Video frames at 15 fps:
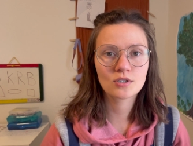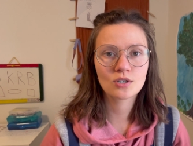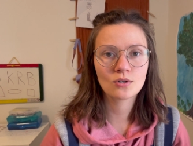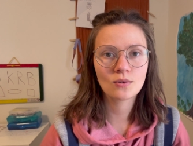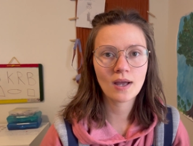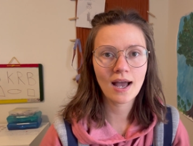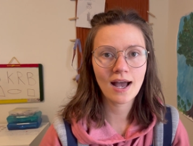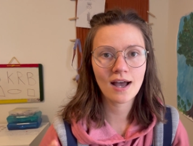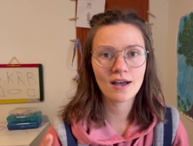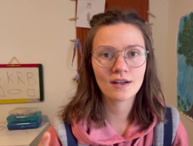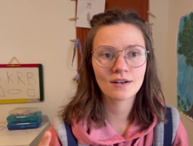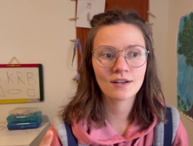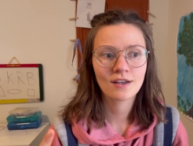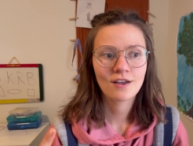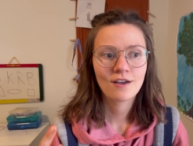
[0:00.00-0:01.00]
to
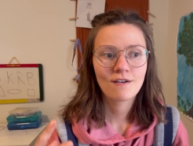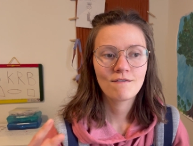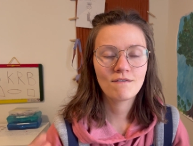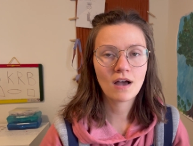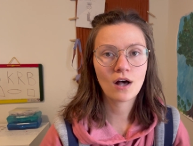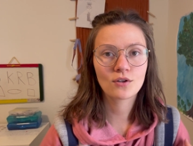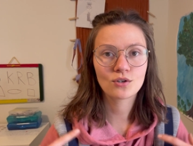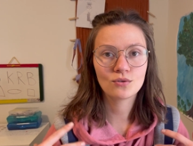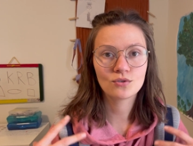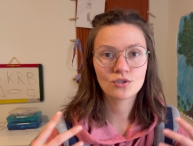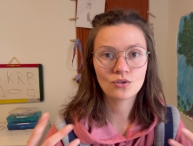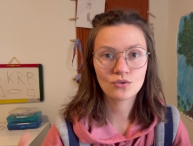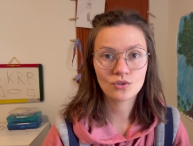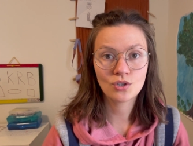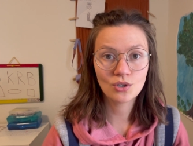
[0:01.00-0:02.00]
add value
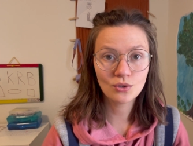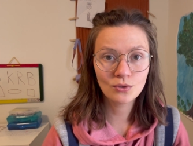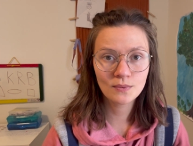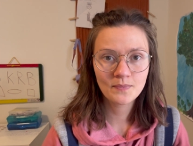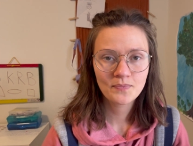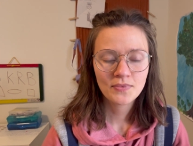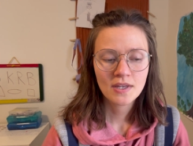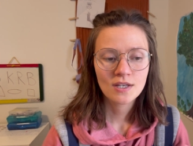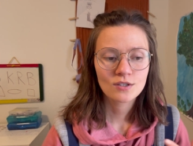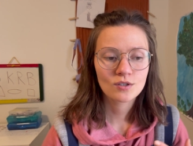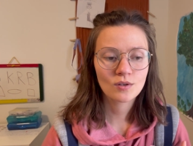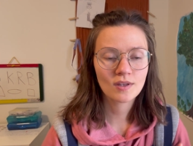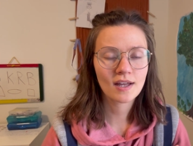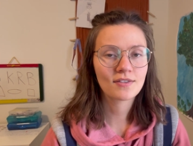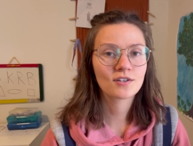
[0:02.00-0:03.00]
to you,
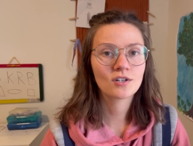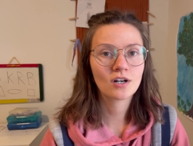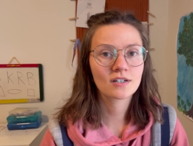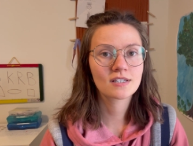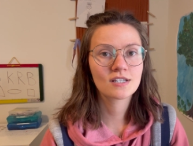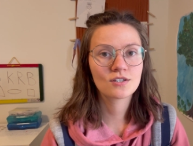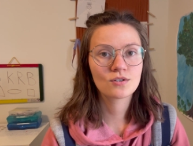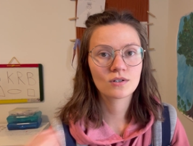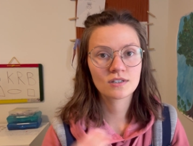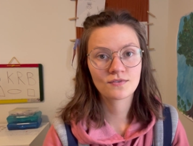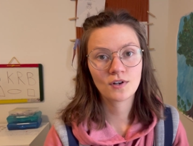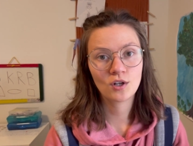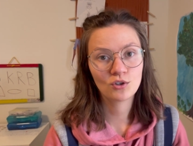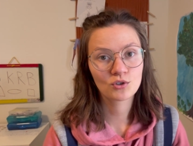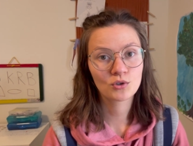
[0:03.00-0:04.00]
so that the dog sees you as a
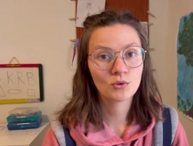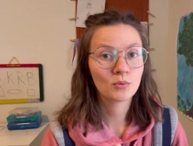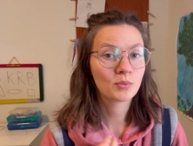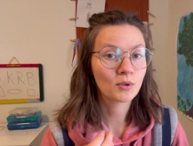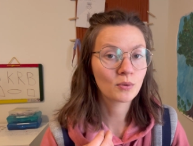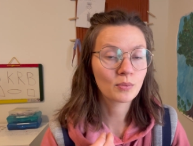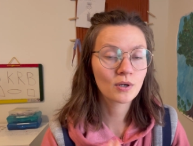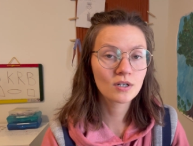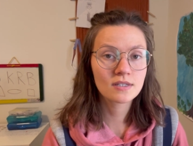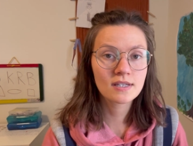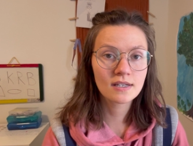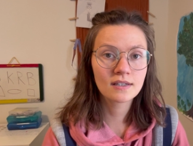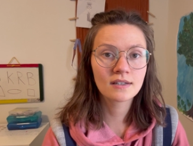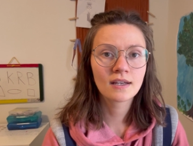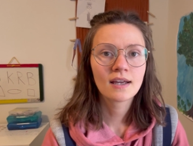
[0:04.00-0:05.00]
valuable
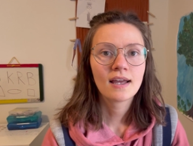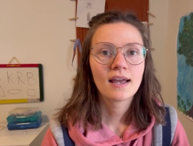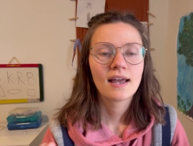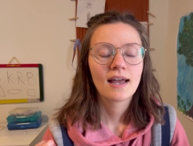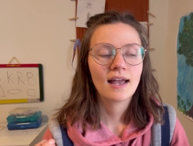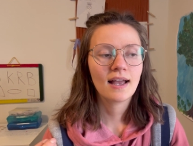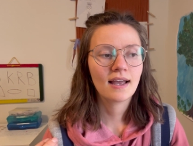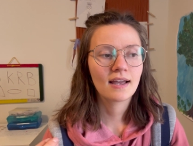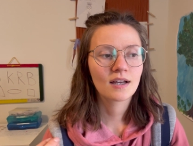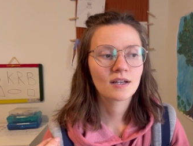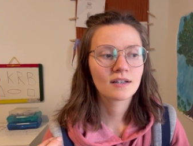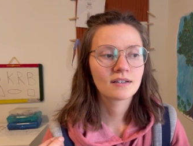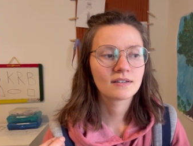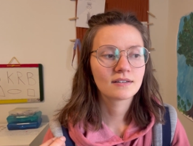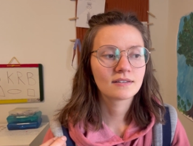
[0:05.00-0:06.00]
person,
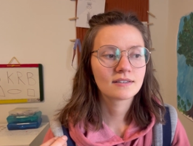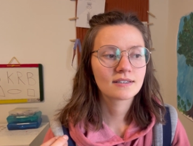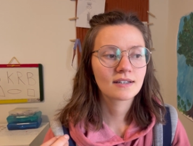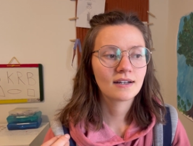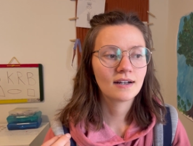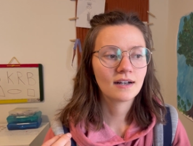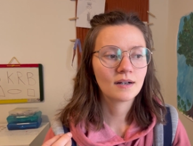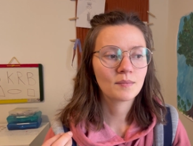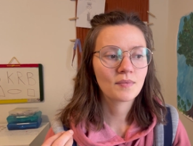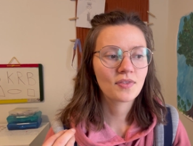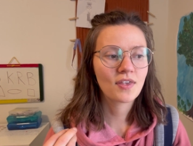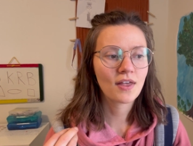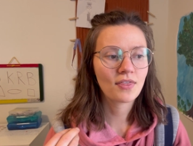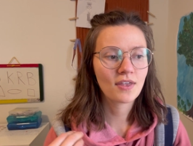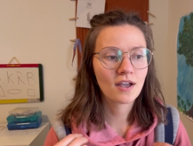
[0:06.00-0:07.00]
and
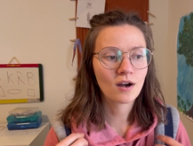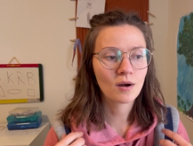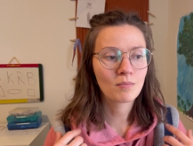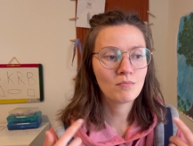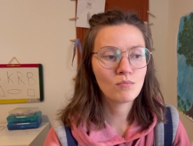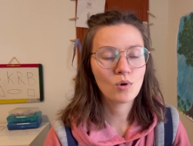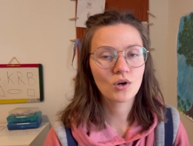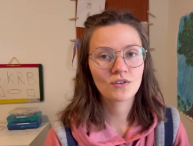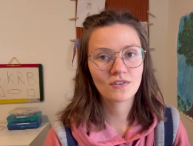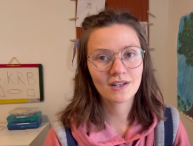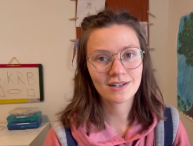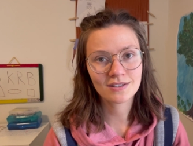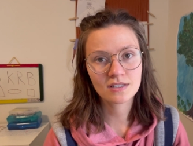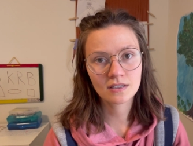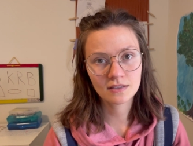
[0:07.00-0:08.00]
that they are
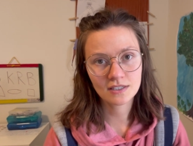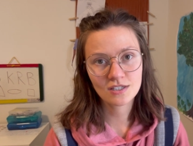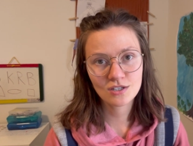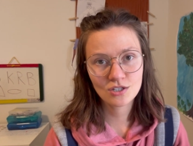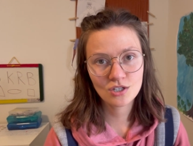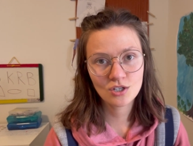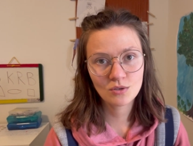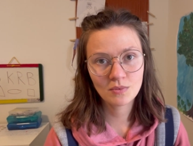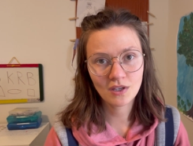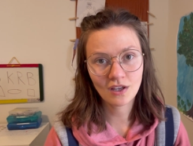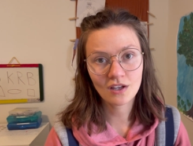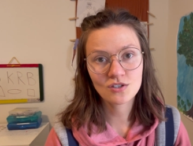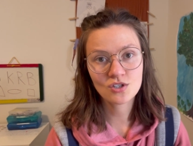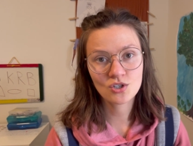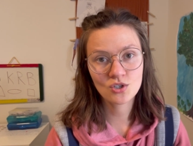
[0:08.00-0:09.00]
motivated to listen to you
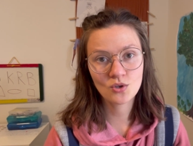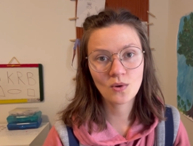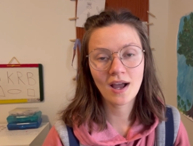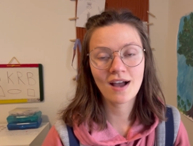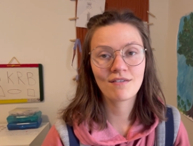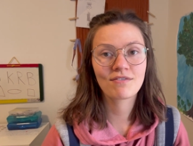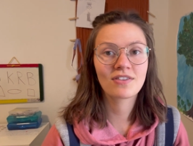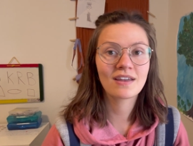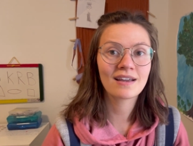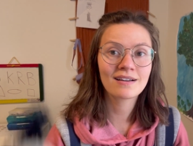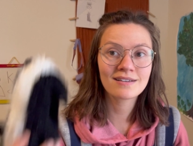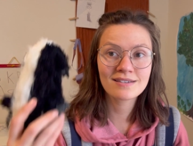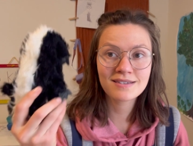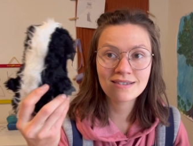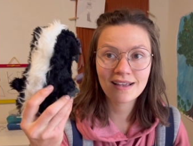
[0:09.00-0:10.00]
because you have
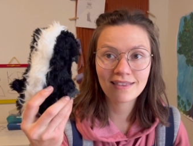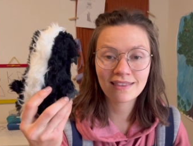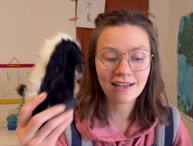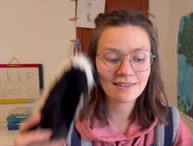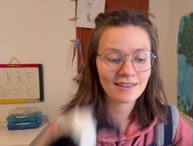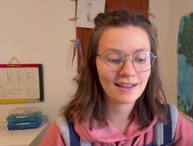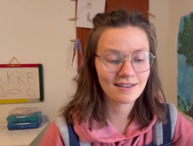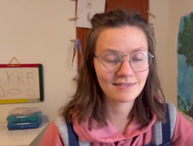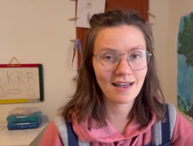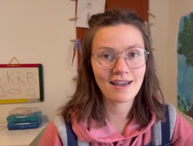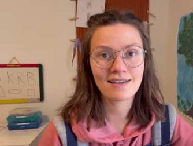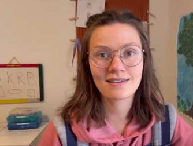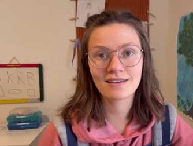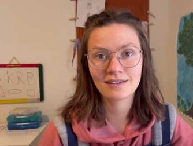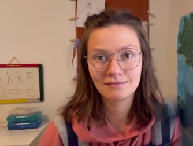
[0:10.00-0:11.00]
things that they
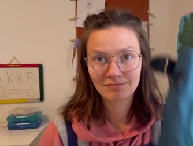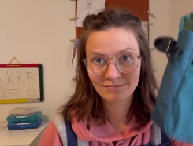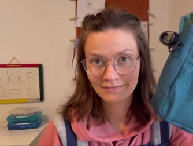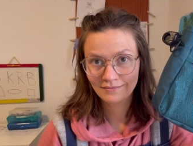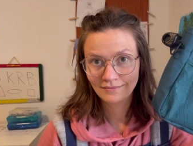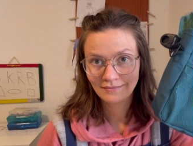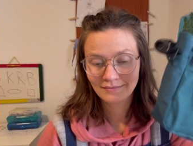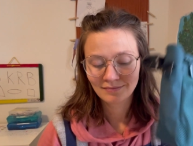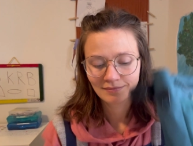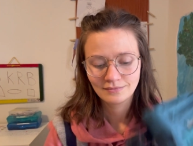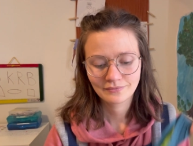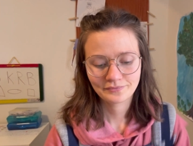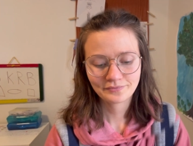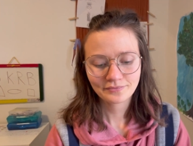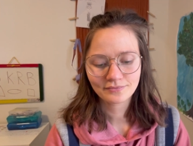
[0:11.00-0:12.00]
like.
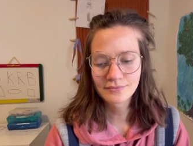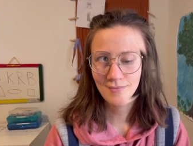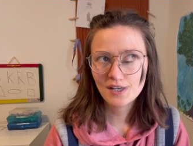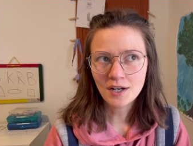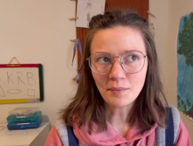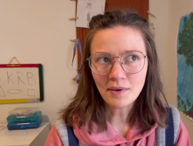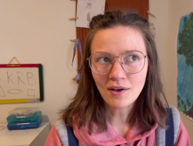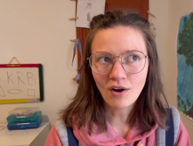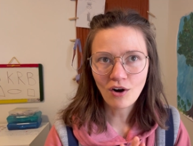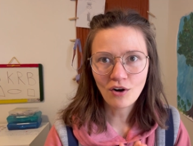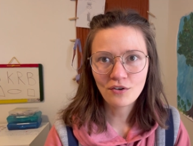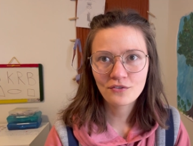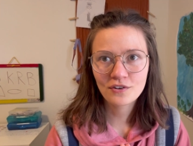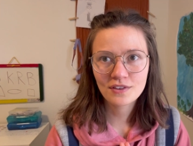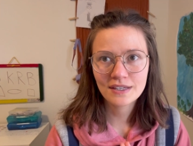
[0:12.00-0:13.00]
That's going to be all
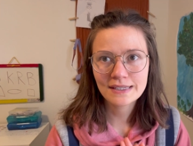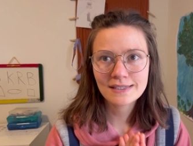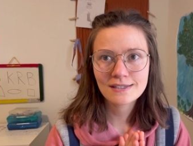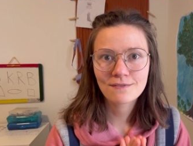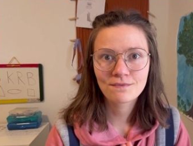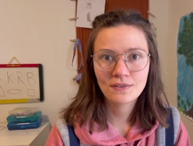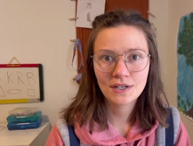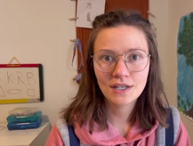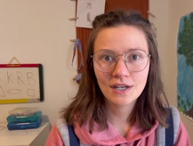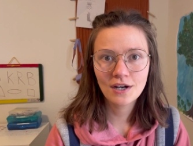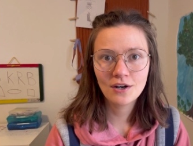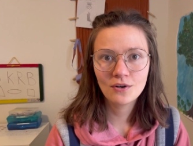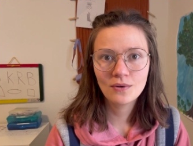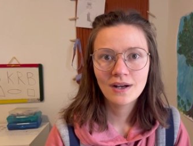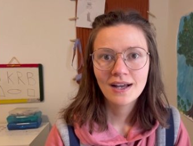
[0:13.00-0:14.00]
for this
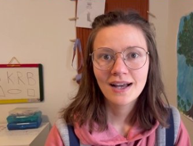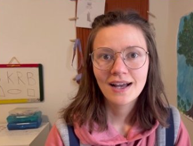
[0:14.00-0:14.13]
video.